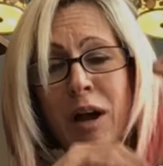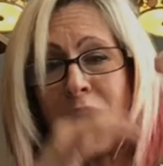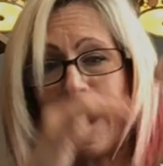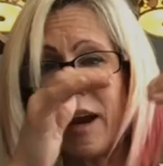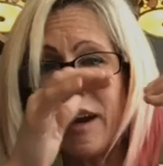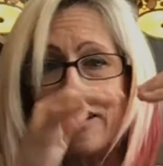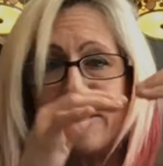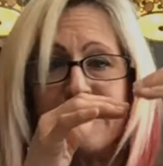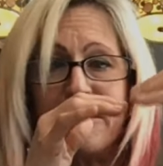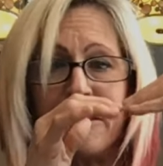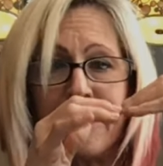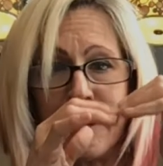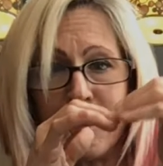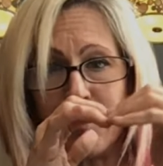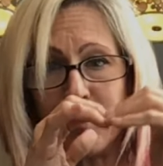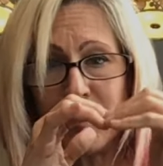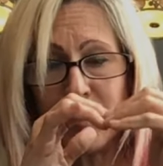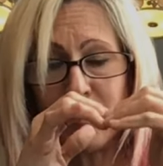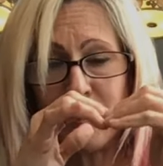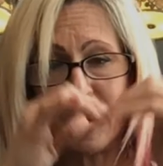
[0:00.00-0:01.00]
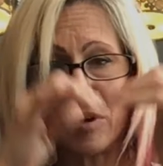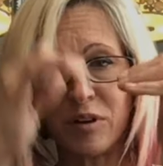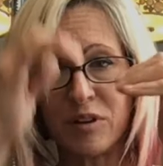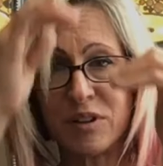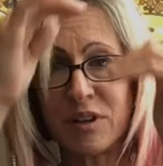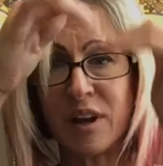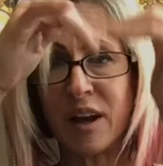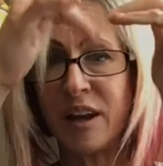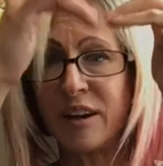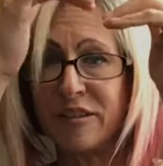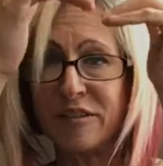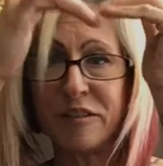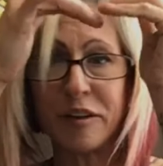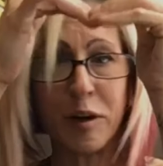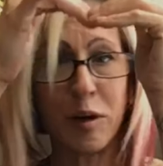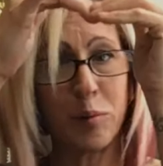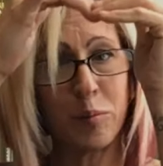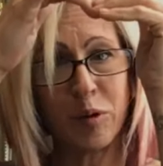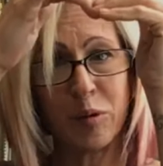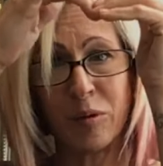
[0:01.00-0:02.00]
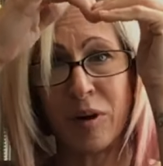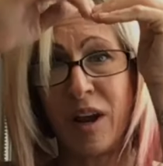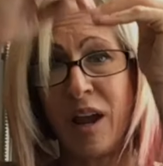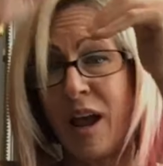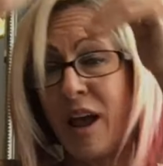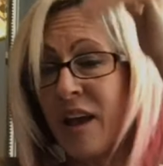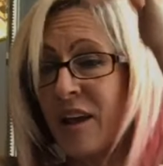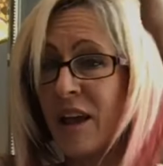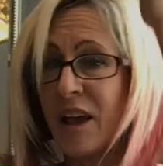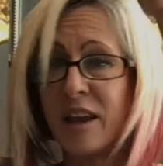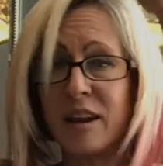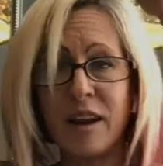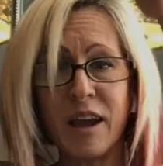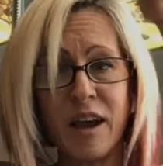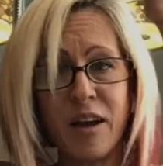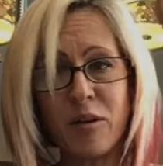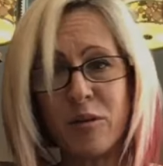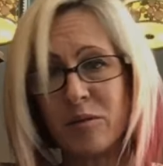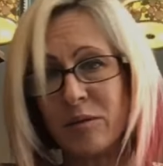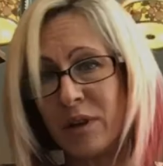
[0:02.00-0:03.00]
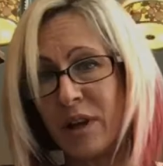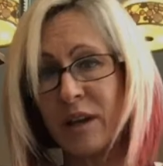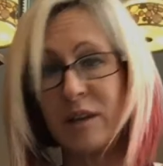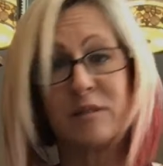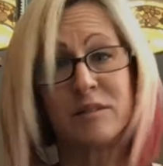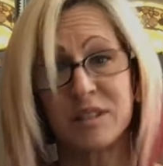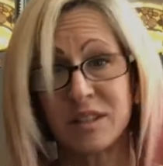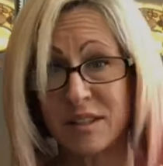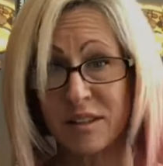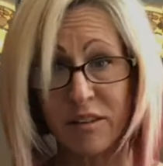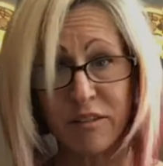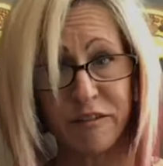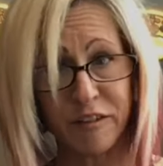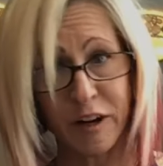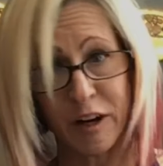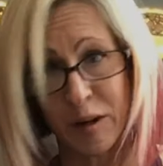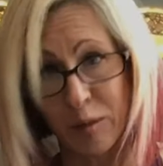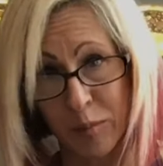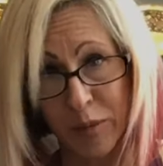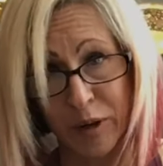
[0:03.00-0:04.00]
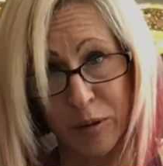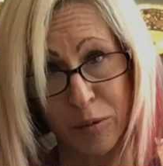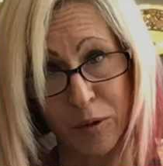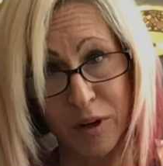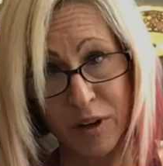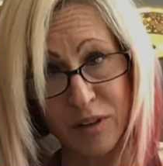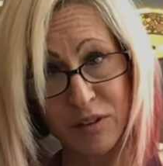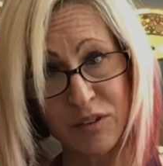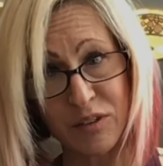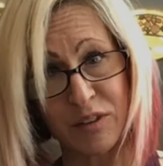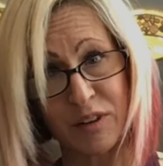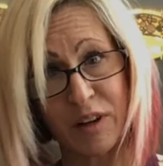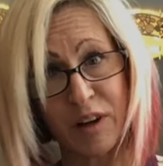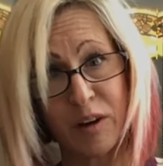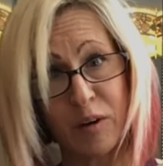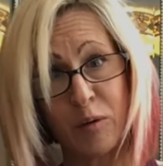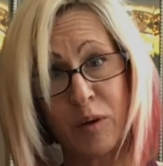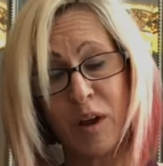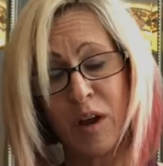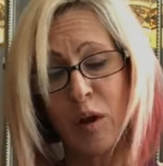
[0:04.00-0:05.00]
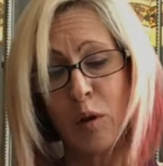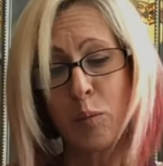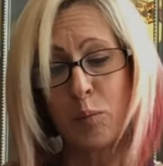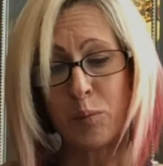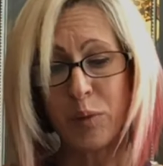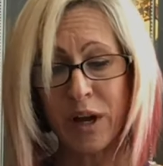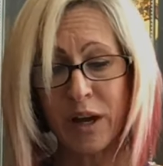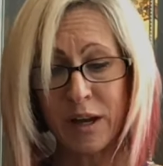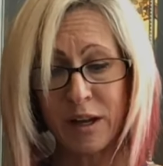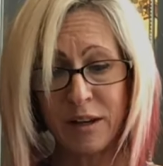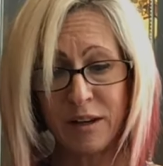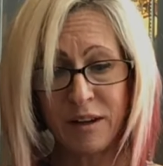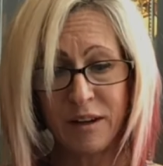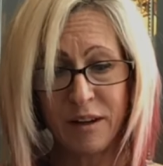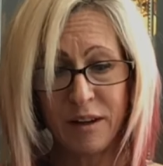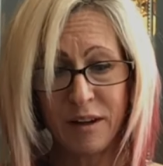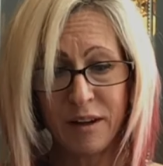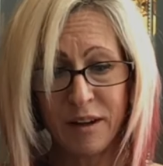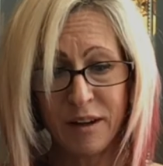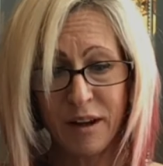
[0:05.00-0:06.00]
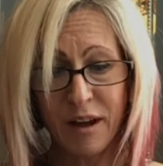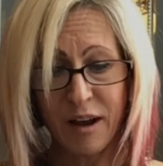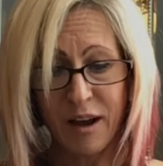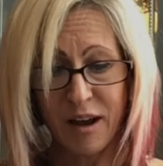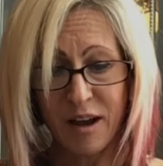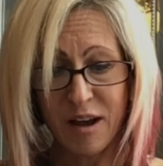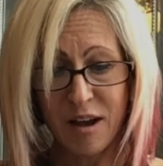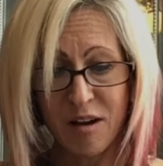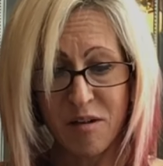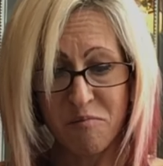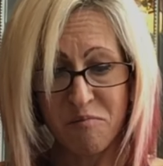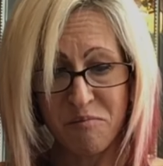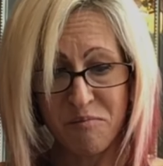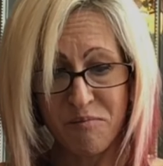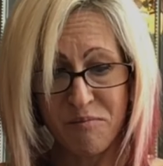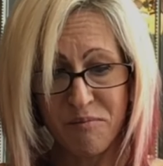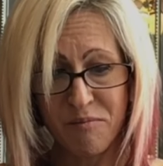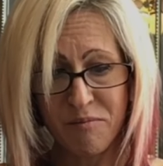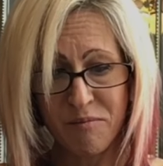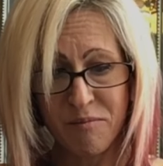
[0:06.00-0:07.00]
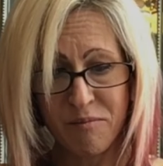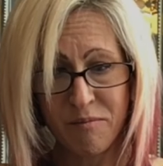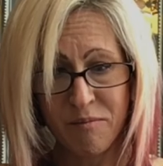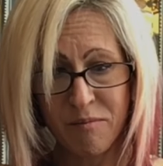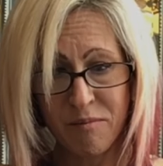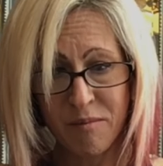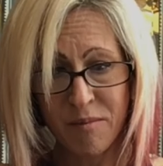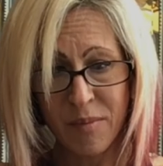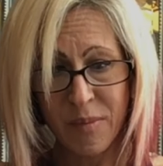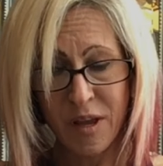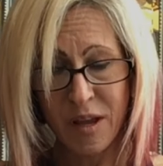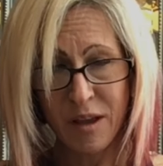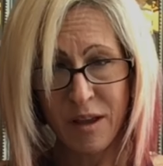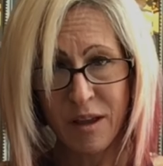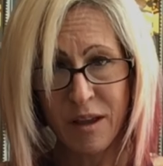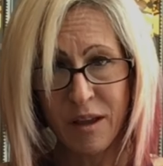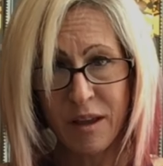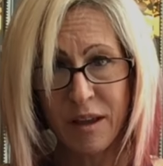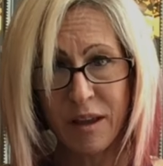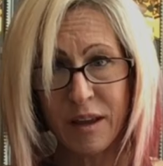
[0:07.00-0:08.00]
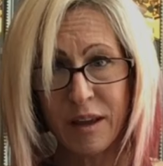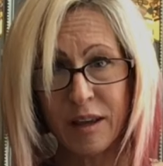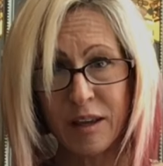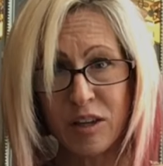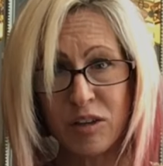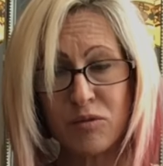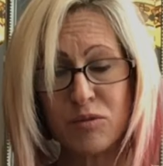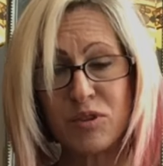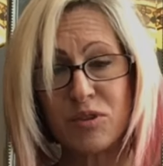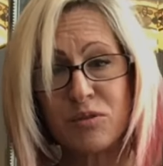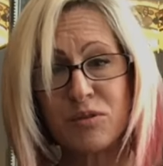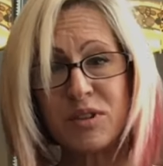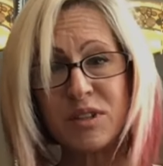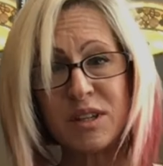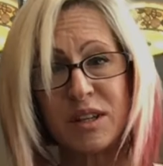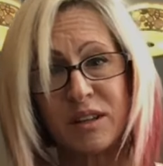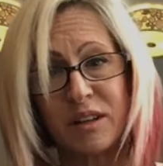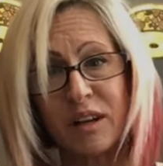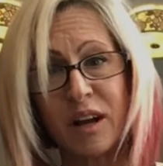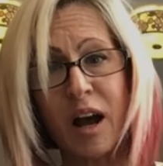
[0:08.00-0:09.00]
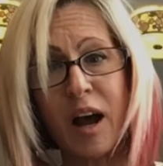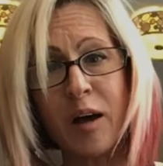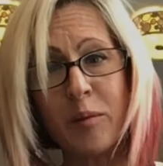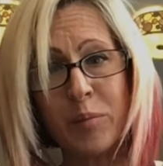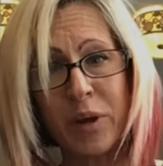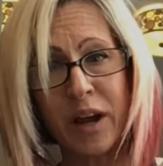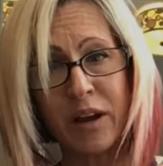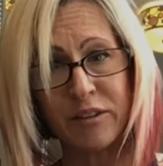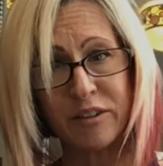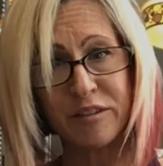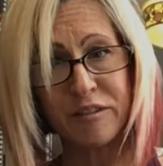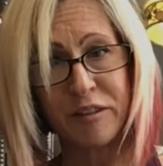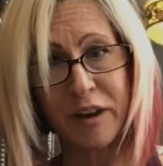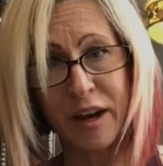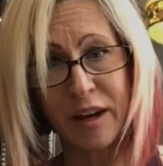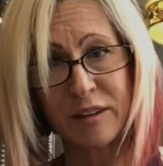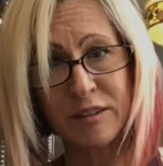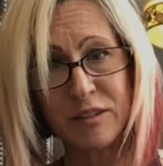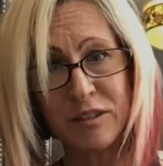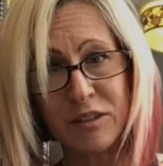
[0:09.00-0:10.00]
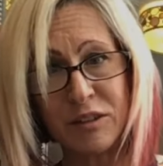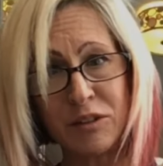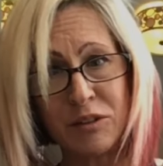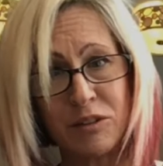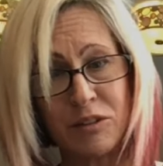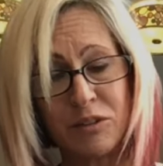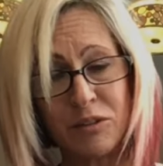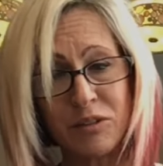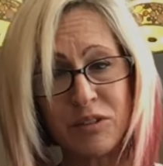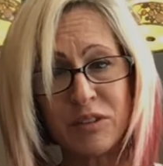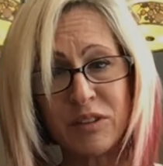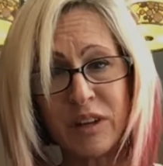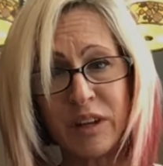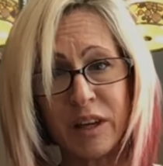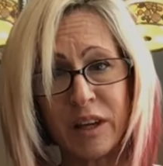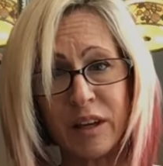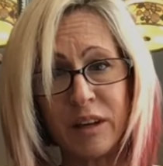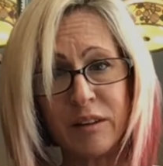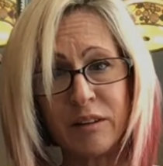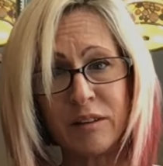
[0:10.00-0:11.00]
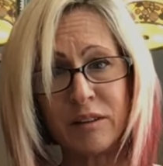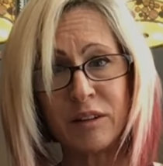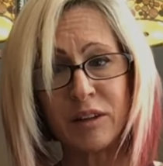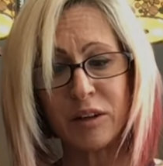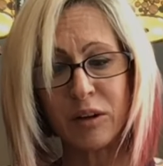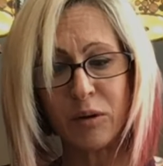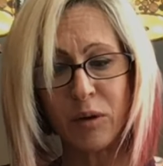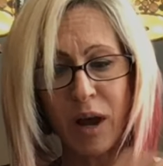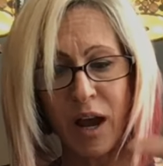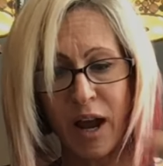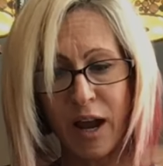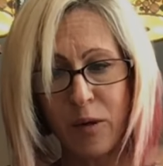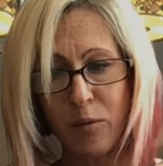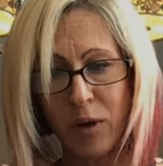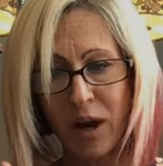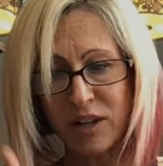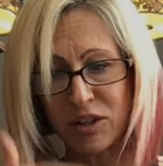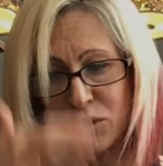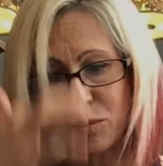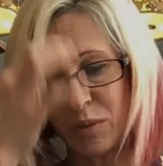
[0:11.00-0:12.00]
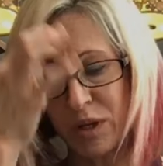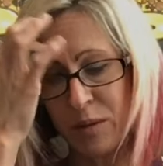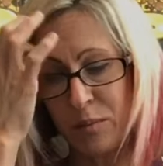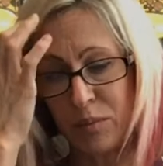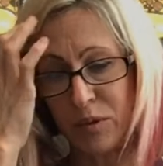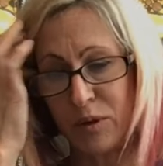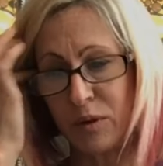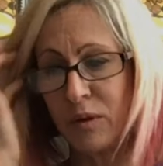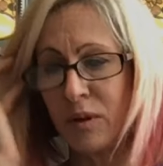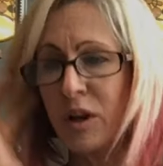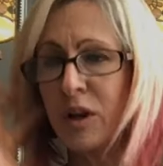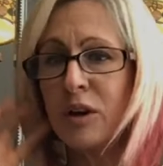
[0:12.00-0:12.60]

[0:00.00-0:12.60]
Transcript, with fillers: kind of finding my words, kind of finding my, and now and still finding my words, you know. But um, you do see the compound effect. You do see, you know. I watch people